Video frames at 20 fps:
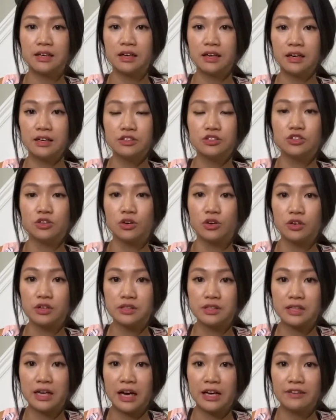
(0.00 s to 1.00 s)
your
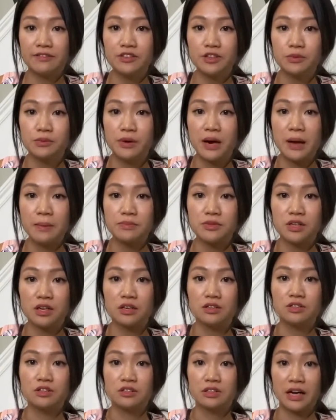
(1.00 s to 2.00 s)
side of your ribs,
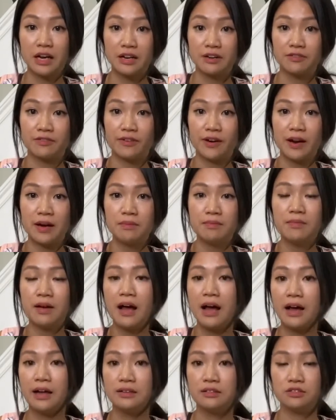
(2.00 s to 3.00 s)
the diaphragm,
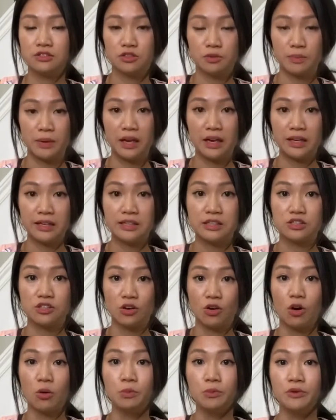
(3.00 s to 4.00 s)
and your belly is
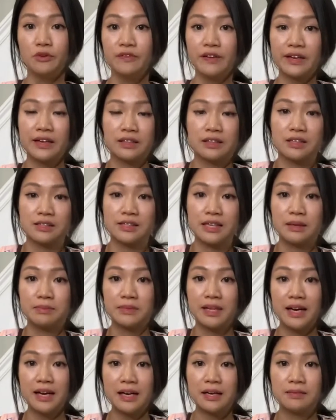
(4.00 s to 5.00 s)
all moving at the same
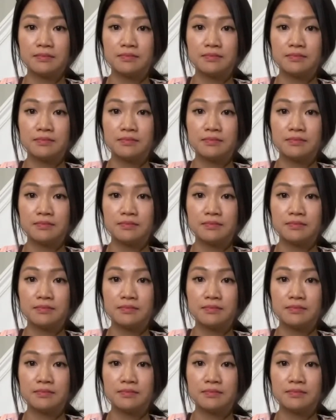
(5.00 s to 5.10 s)
time.